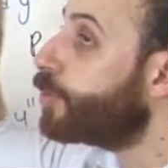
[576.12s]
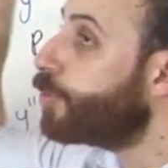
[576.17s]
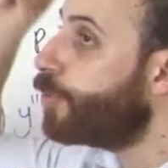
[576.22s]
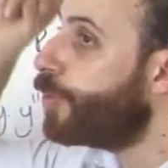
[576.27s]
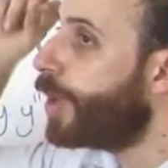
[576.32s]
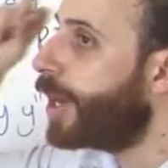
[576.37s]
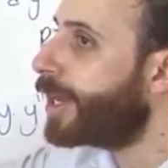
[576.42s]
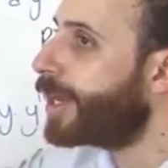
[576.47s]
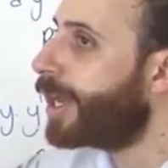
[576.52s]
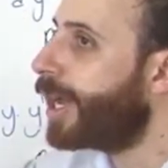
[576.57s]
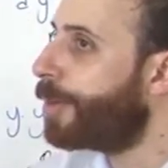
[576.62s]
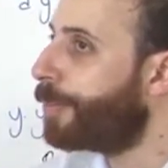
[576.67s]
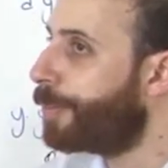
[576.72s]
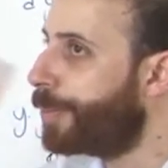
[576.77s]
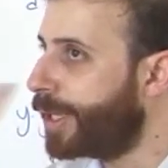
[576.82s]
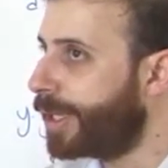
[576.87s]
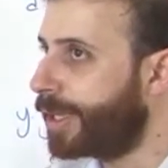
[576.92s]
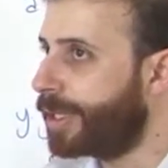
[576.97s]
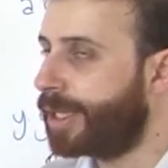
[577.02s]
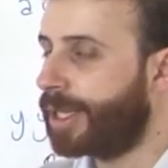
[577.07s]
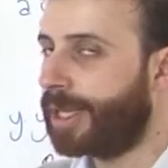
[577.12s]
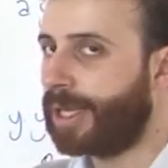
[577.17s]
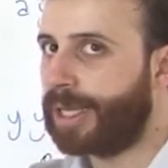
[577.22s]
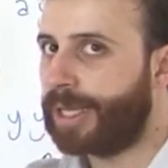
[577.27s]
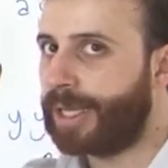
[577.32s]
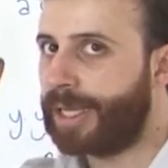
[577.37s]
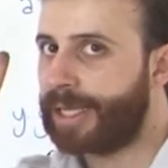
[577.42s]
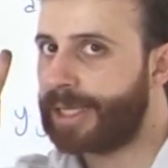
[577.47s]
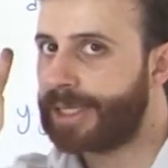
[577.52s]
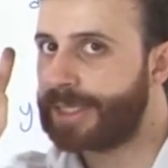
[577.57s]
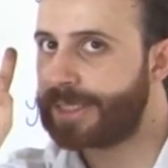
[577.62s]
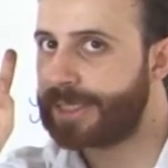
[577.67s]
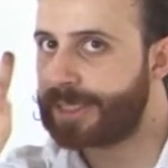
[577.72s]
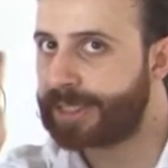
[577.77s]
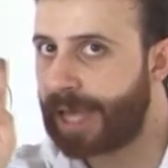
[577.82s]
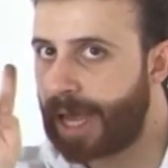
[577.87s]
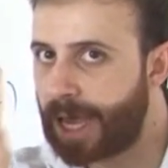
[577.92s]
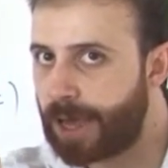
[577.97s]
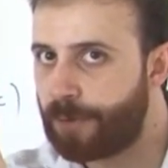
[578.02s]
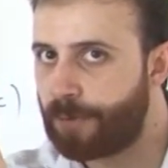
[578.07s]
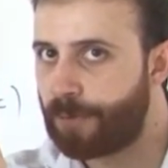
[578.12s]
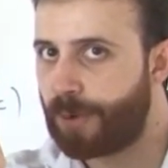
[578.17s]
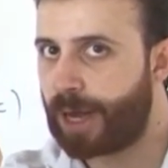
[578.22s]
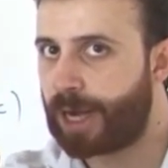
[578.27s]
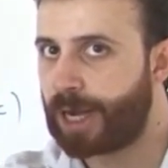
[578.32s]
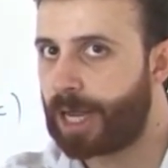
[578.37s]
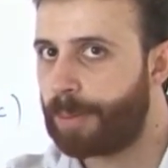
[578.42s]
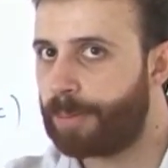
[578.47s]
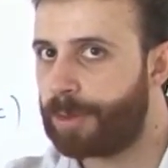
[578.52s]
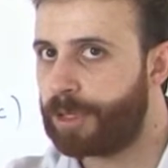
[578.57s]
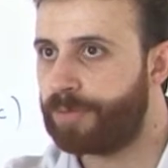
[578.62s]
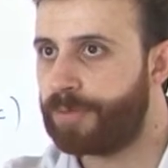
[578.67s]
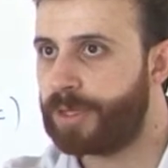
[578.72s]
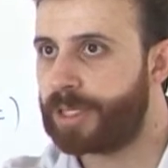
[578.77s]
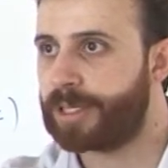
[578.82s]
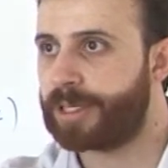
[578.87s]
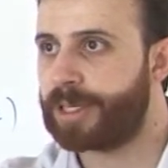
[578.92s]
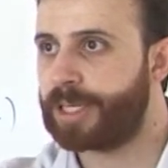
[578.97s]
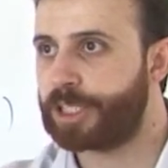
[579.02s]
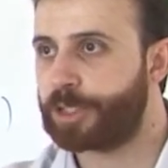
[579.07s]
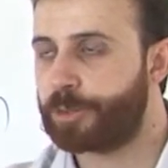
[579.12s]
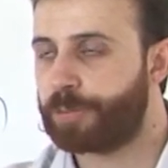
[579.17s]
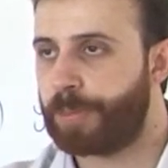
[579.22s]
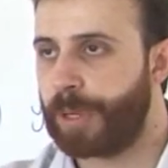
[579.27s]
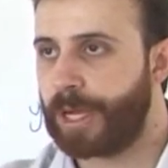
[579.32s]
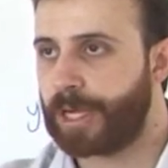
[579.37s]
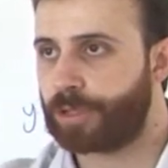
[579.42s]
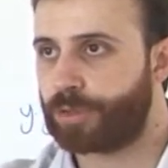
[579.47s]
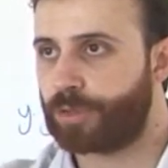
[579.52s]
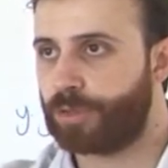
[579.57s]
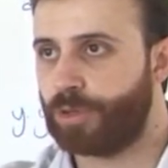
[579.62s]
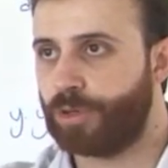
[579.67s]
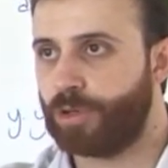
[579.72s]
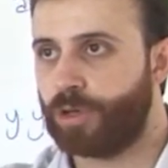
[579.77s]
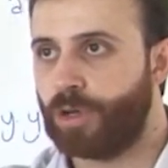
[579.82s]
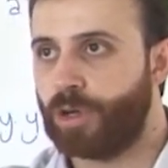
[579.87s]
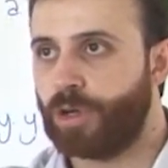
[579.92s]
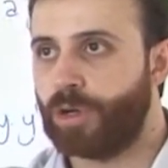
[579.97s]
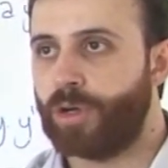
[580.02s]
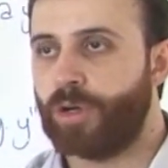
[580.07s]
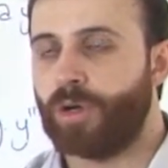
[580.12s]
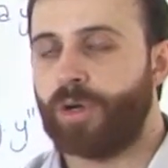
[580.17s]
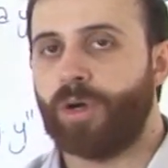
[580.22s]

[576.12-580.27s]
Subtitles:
variable, same variable with respect to